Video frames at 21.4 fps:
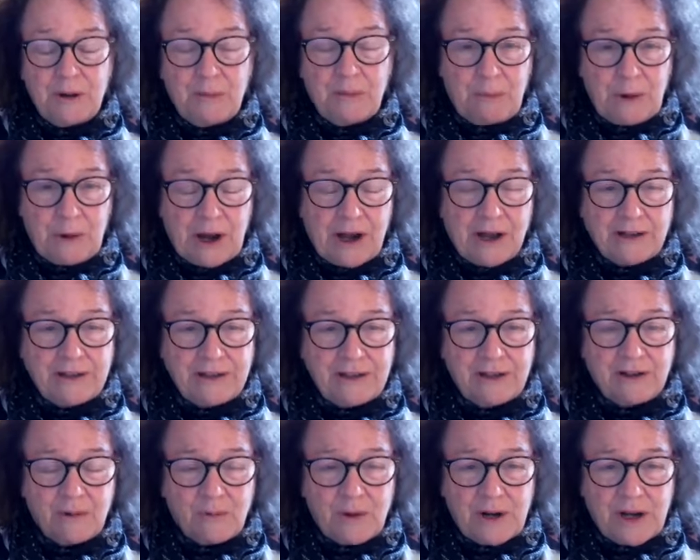But
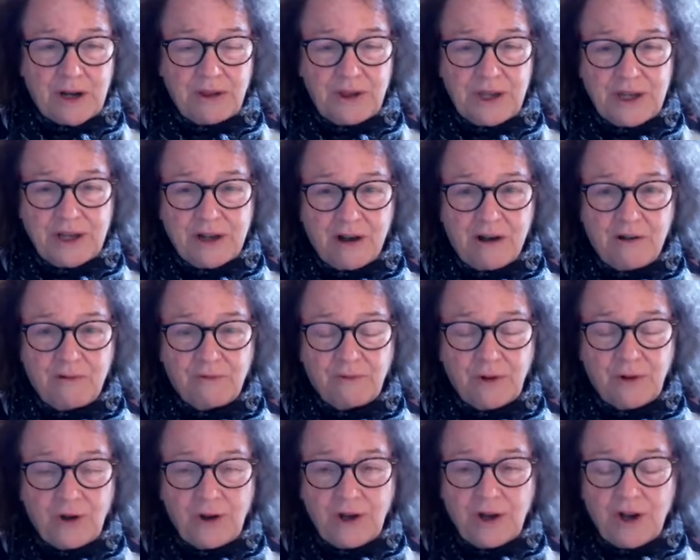you know, when I think of
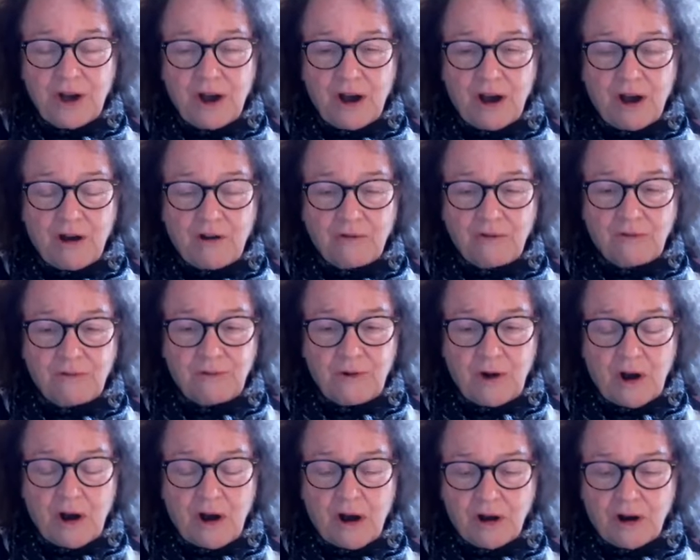
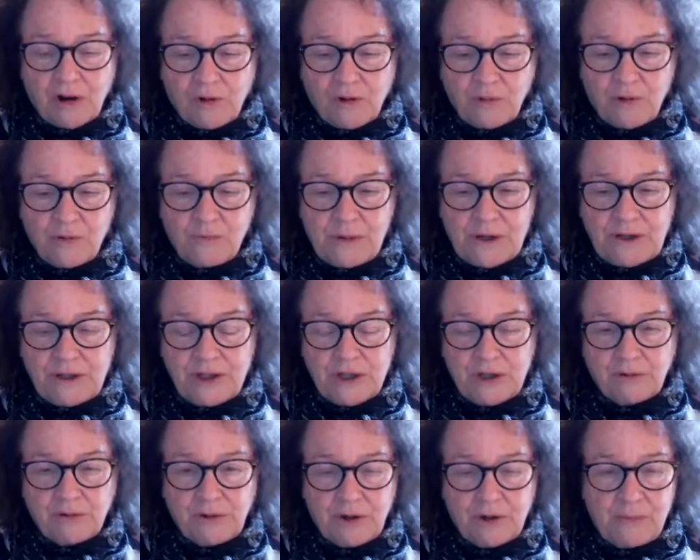our group in
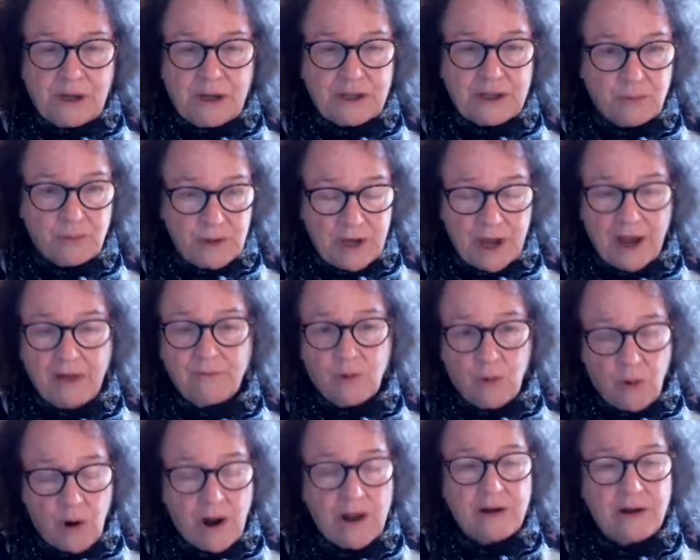Geothermax, we have
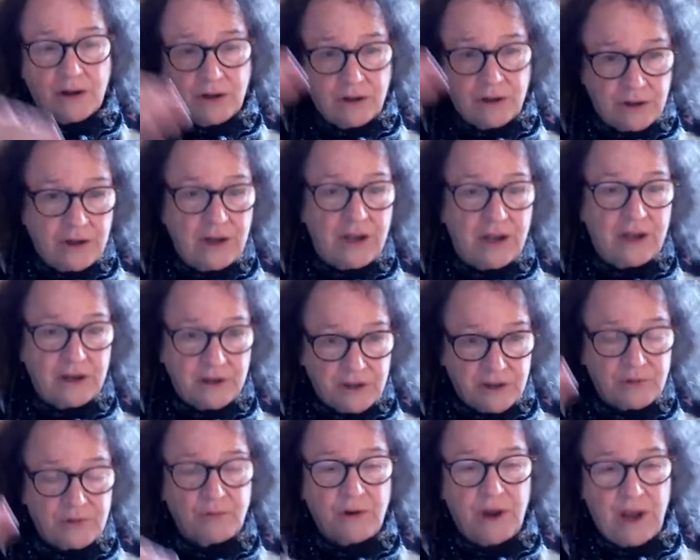quite a good
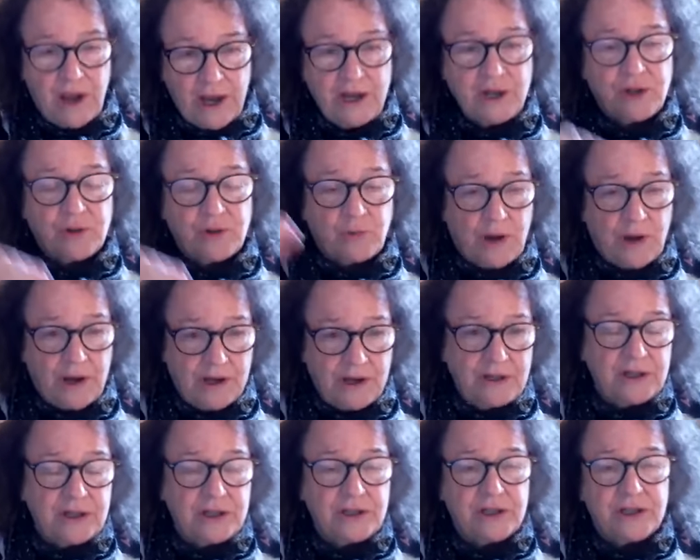age
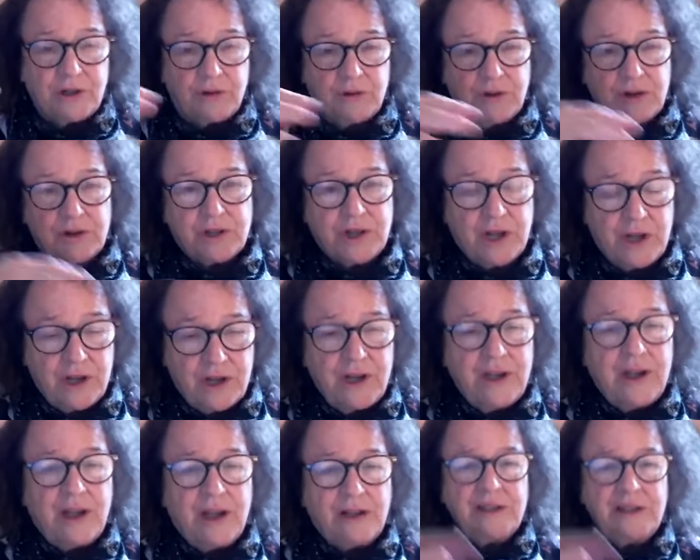range, and so there's
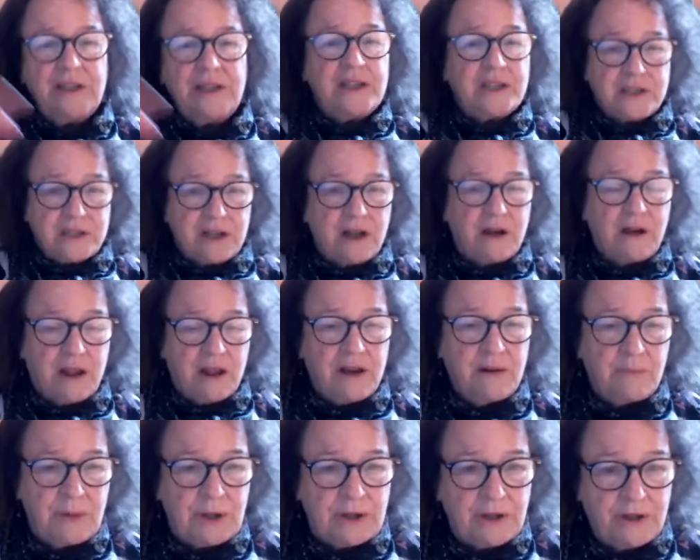at least
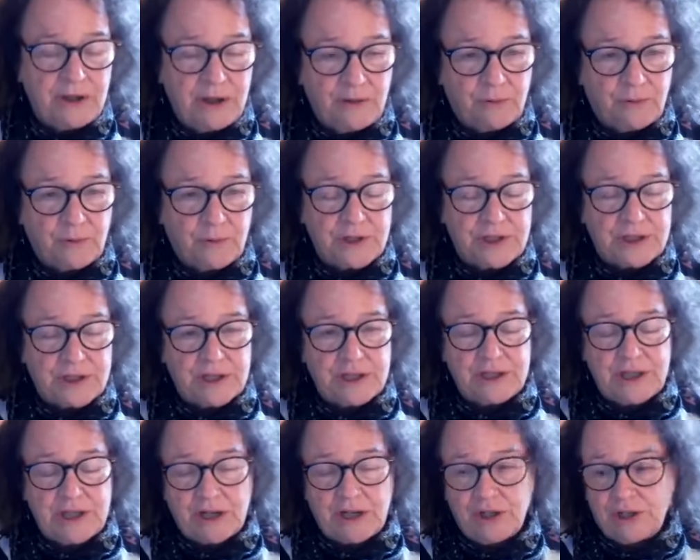an ability for
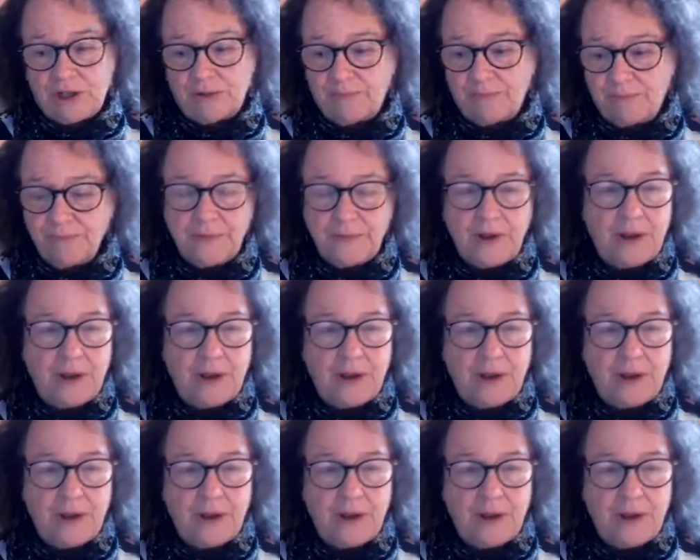succession.